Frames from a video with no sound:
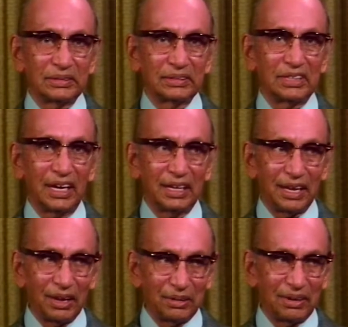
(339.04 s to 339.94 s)
Ray
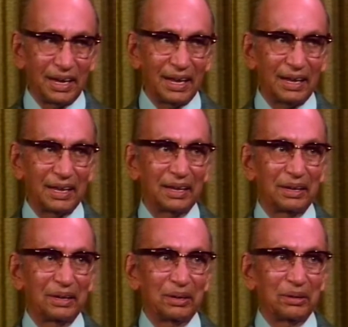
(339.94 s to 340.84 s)
Chaudhary,
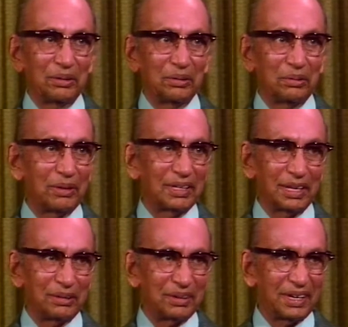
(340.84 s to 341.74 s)
who was
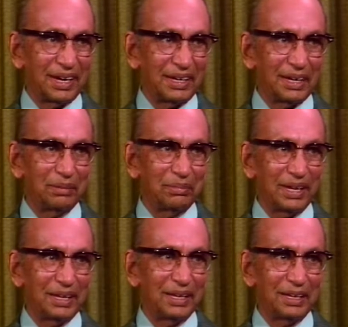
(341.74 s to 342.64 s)
associated
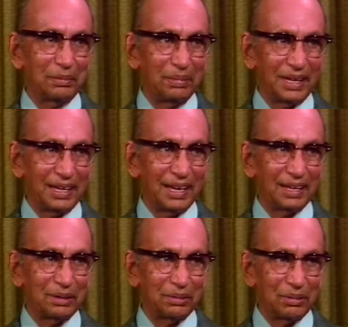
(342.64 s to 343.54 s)
me in these
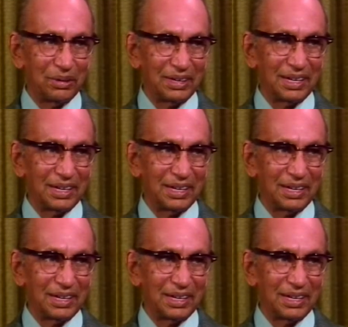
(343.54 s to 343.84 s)
BCH codes,